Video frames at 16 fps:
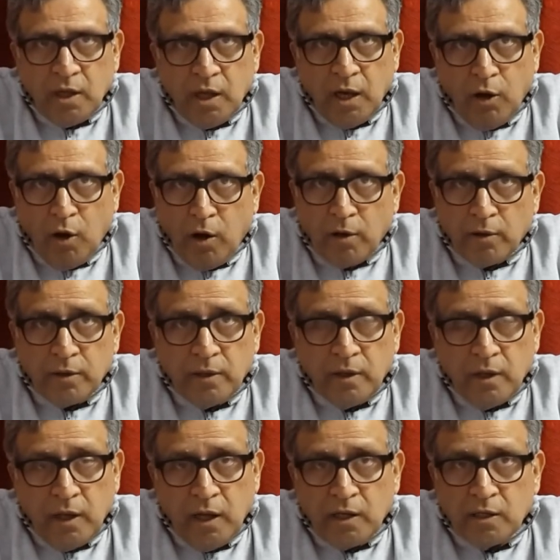or
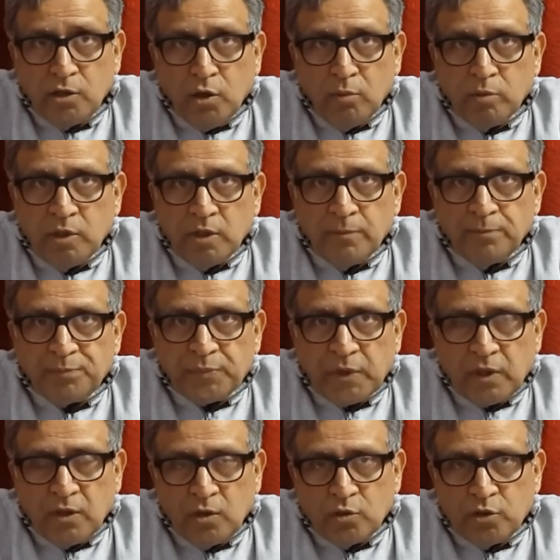ignoble?
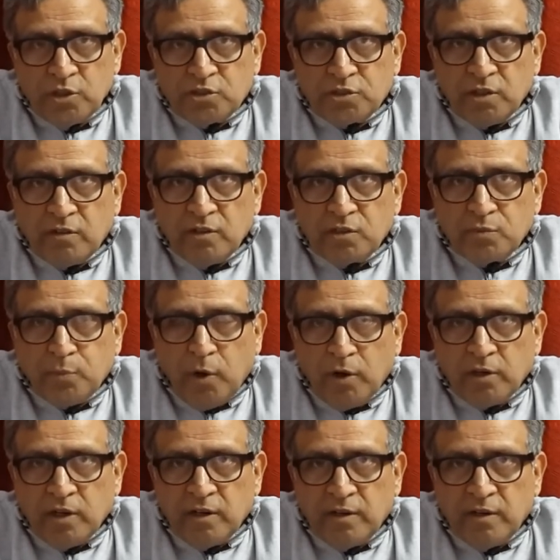Yudhishthir
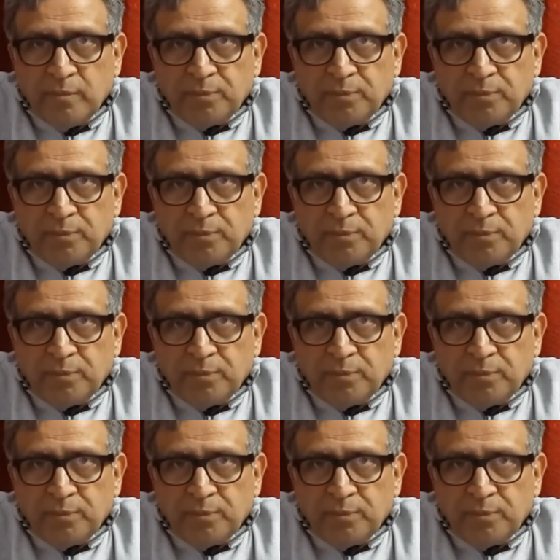responded,